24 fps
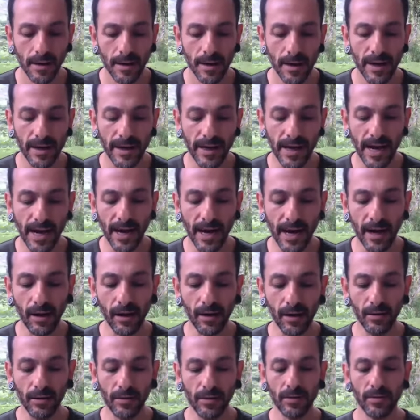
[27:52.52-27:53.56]
And
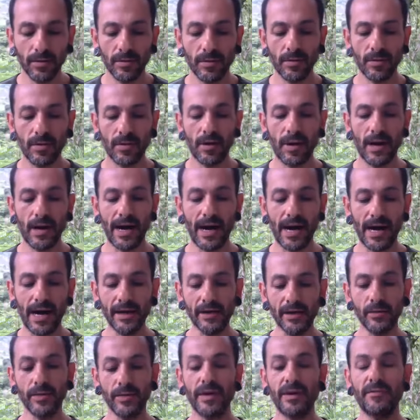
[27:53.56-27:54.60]
how
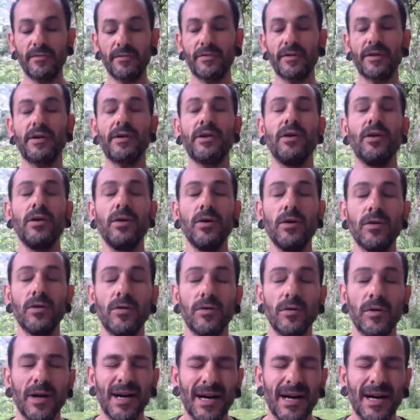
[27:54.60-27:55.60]
do we even know